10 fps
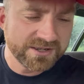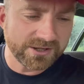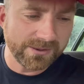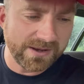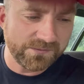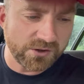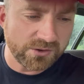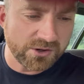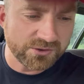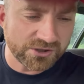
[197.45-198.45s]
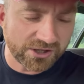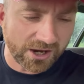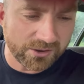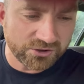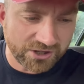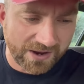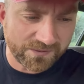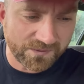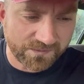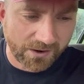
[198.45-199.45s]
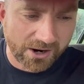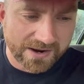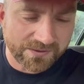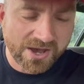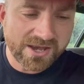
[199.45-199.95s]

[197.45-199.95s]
So if you use the code Geoff5,